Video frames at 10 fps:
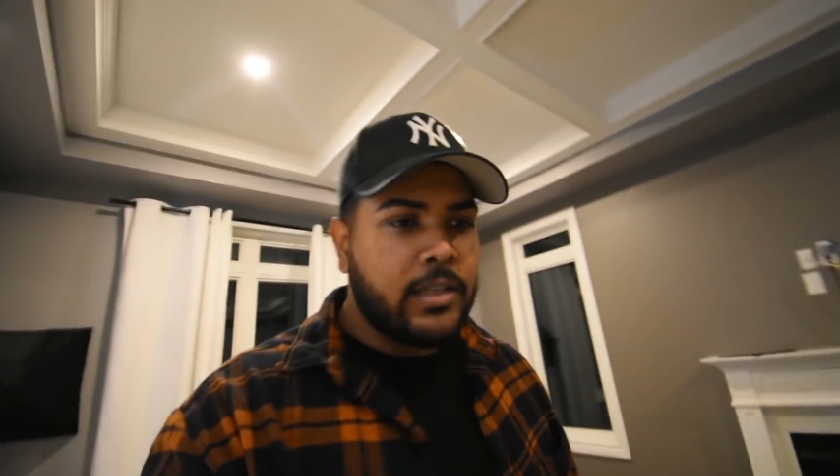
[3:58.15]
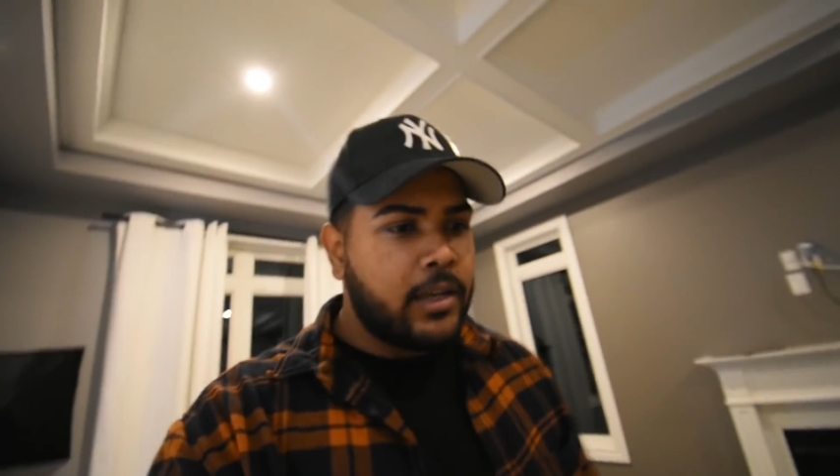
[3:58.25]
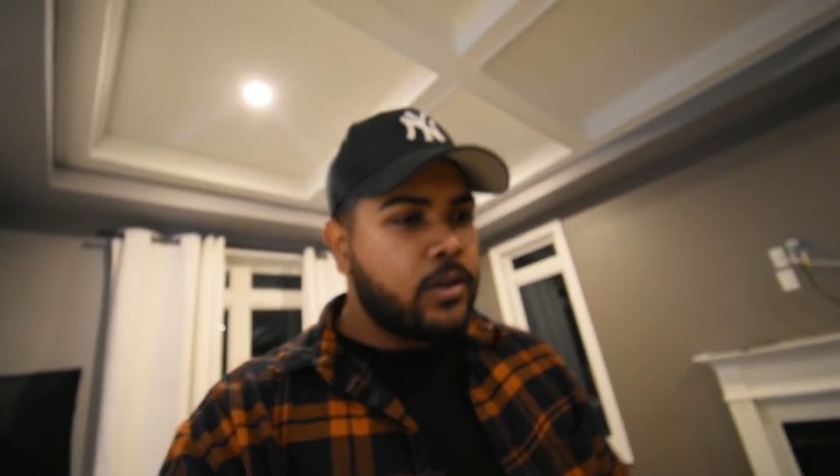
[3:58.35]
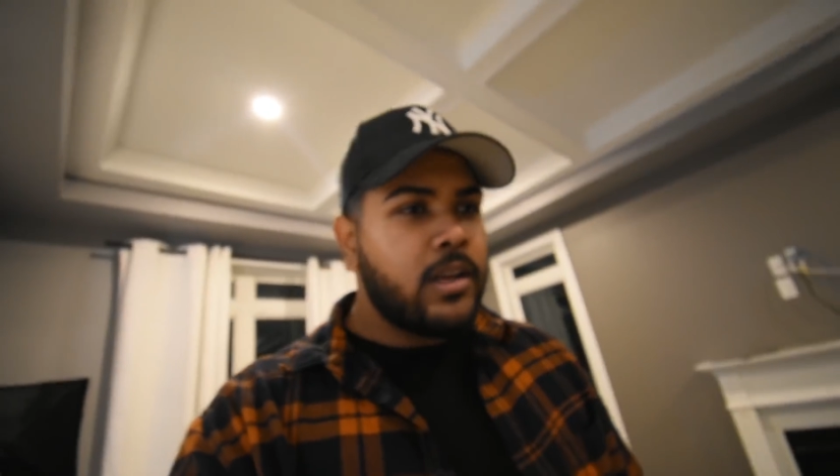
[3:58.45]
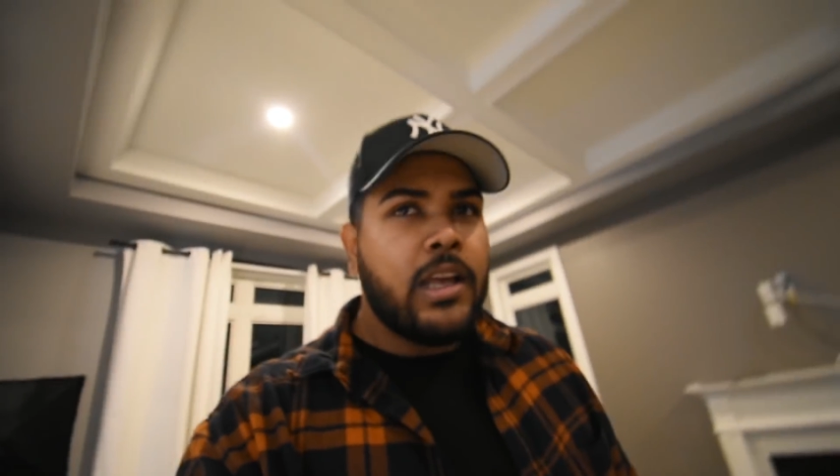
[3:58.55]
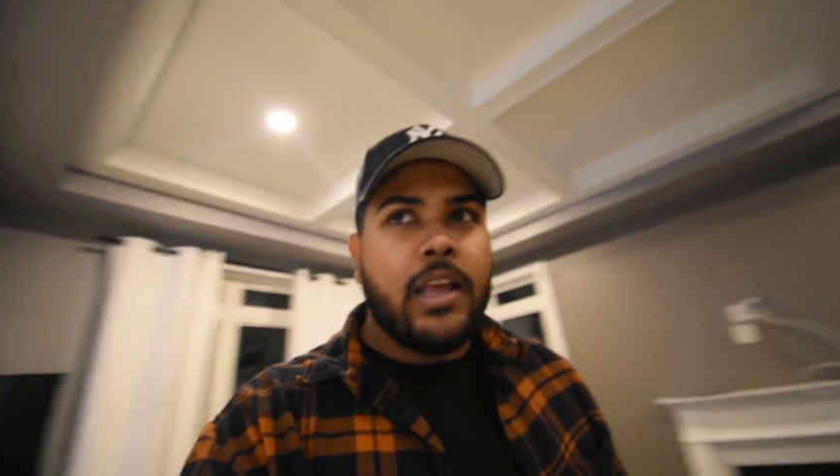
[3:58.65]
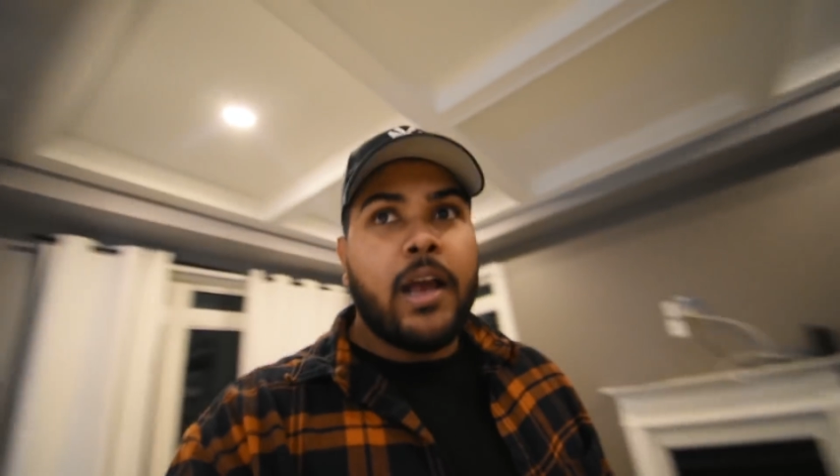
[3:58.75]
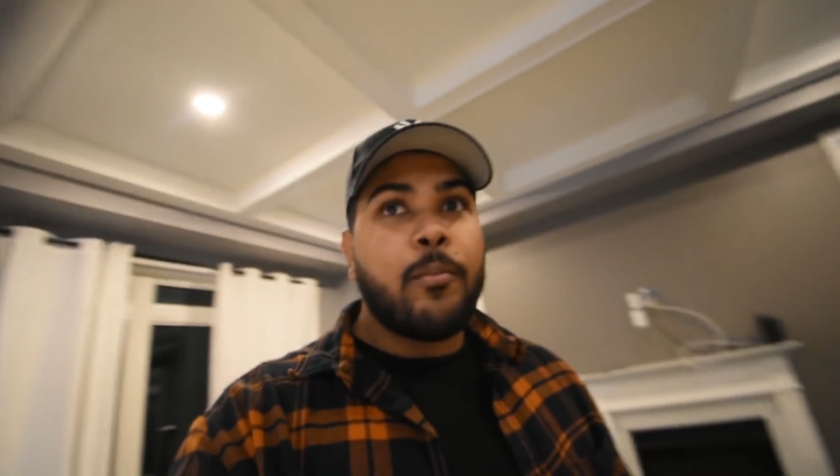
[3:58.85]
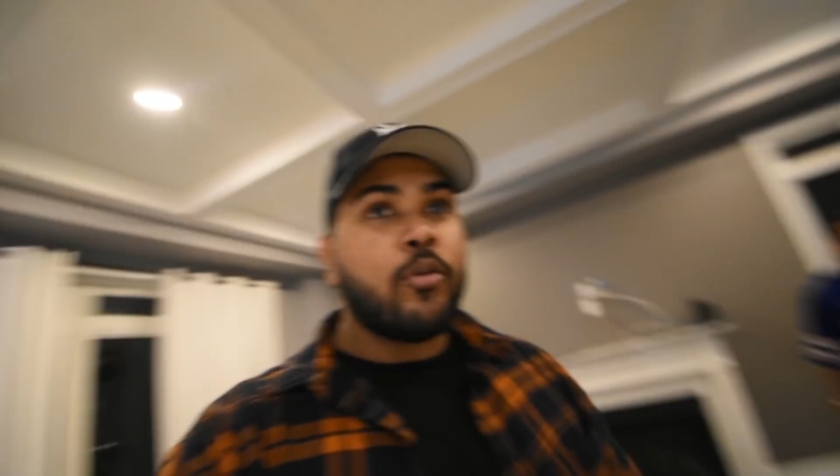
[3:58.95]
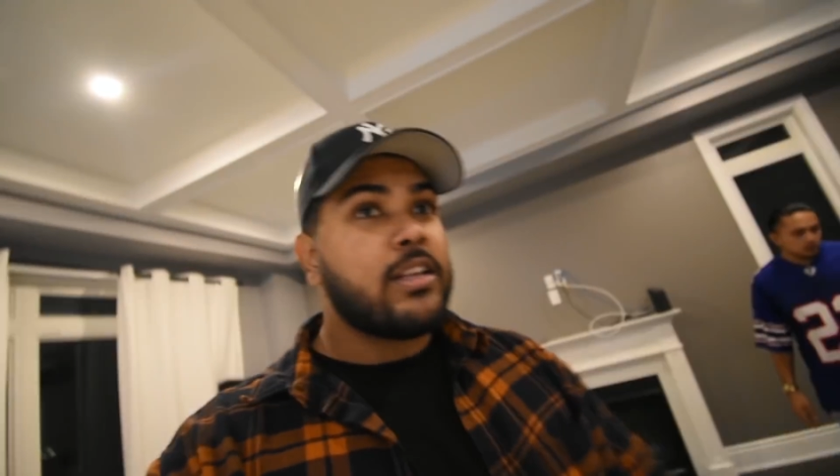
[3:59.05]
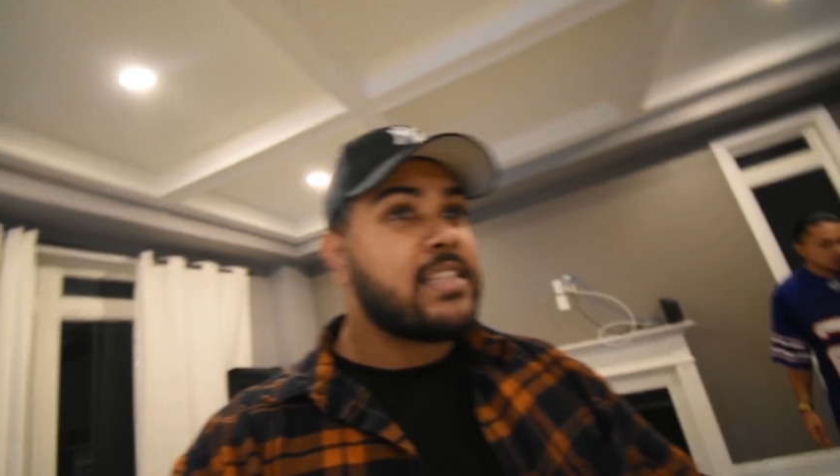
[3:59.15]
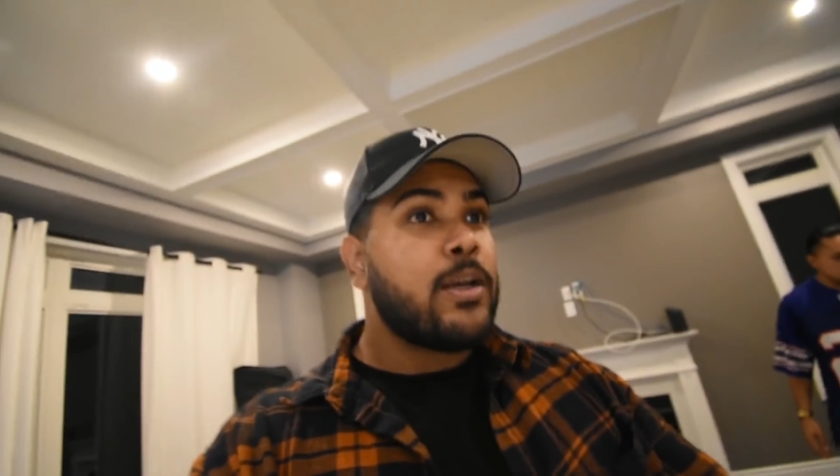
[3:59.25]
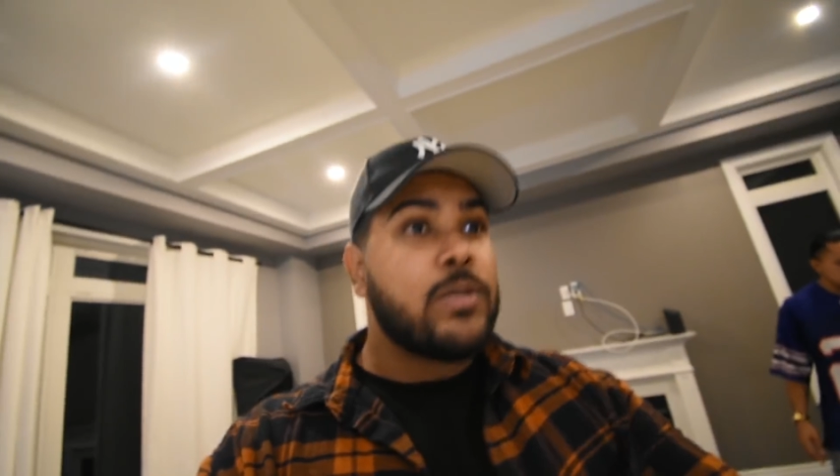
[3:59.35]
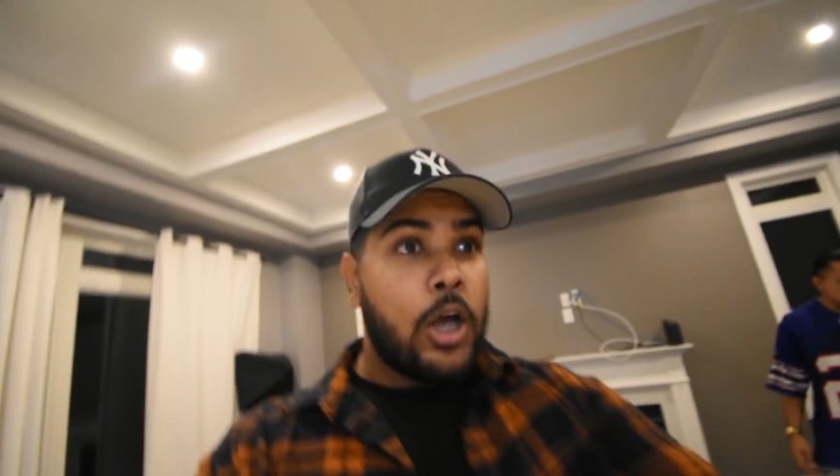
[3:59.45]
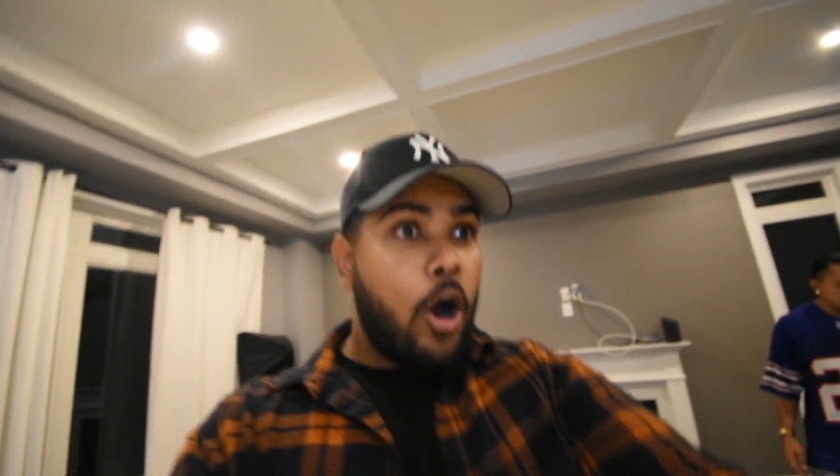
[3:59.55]
Like, bro, this
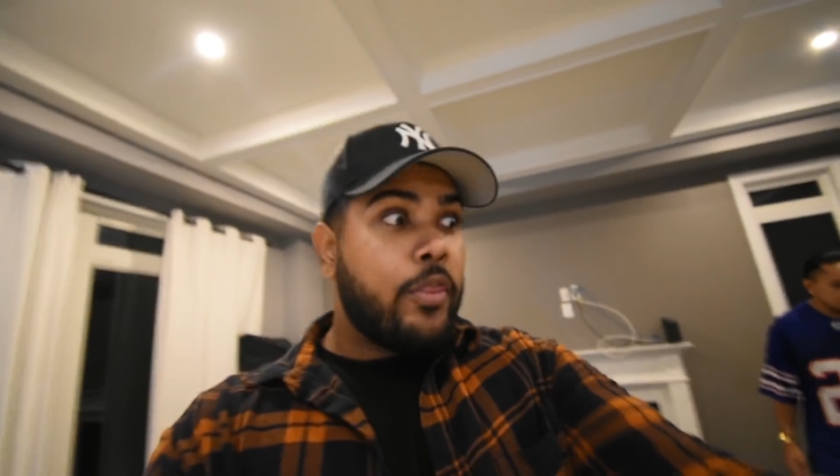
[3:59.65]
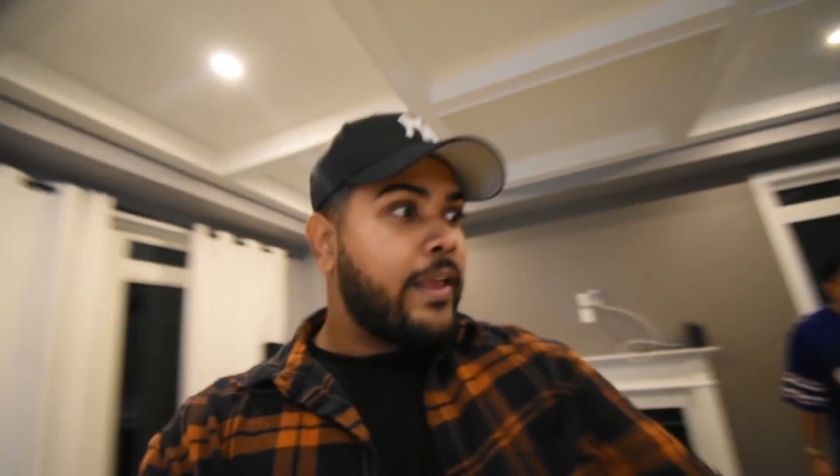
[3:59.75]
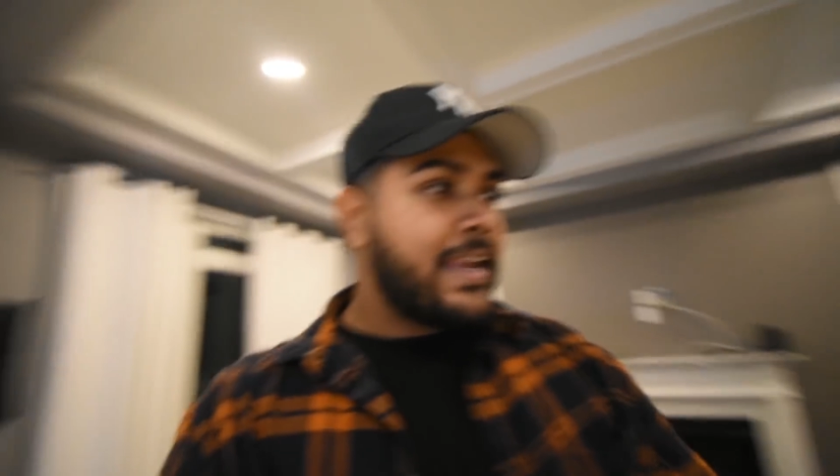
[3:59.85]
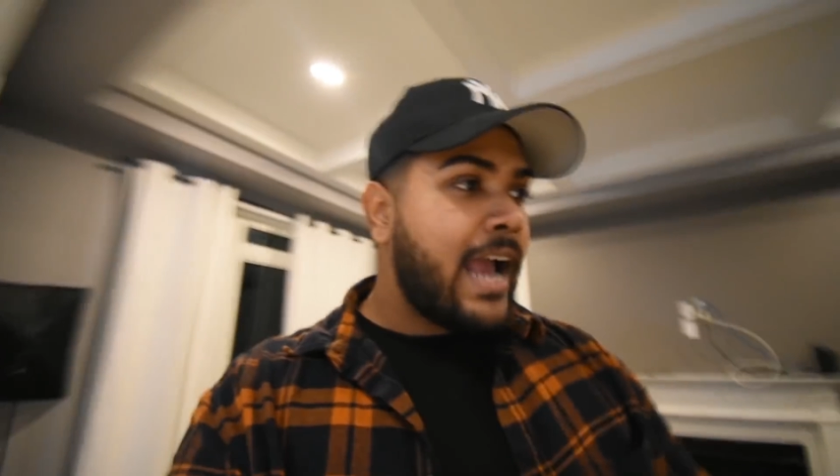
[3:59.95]
thing was on the